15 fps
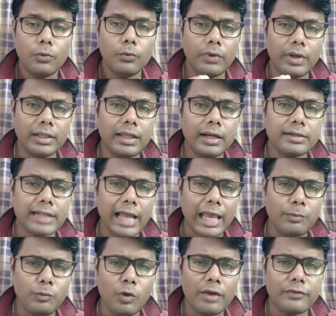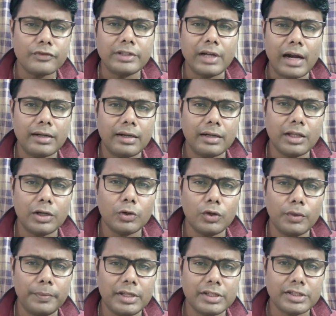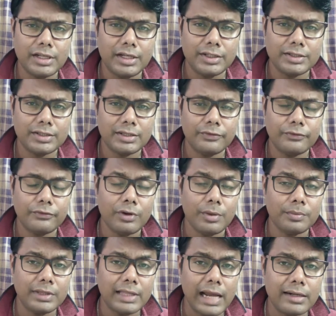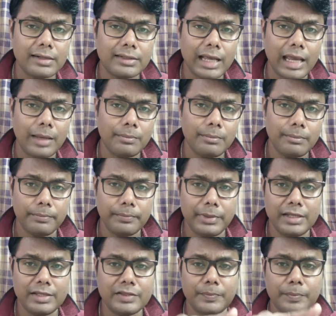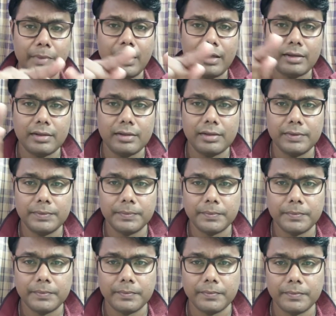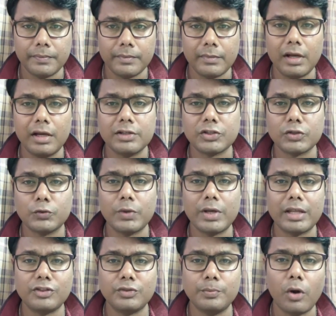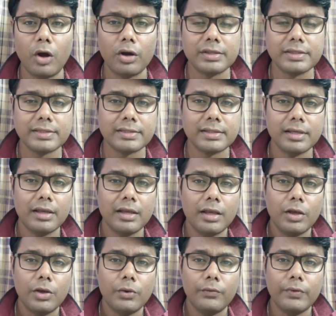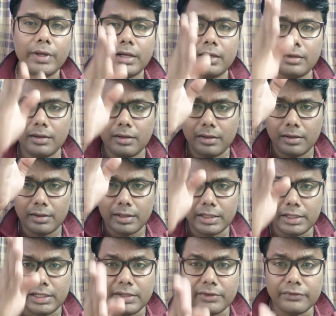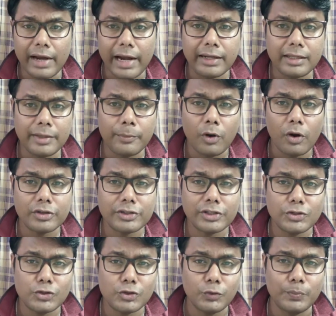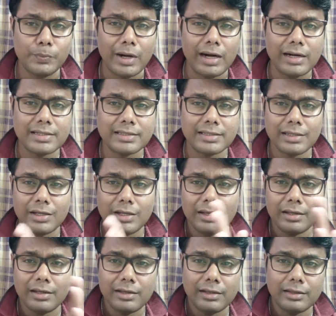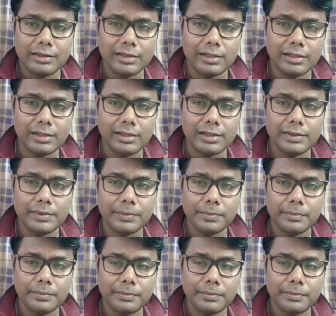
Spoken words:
When the time you have started the group discussion, from that time, please make a square box wherein divide the box in two parts, the